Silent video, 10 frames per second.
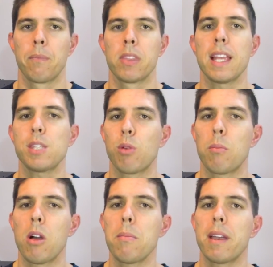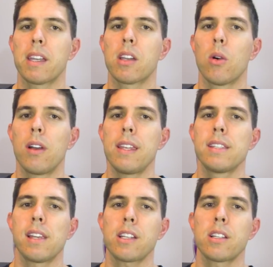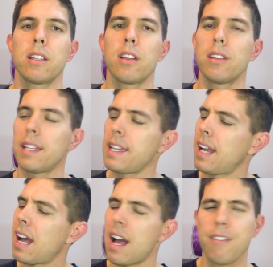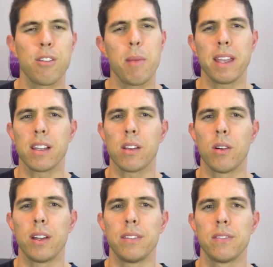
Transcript: That's why my maker coin is actually only half a maker coin.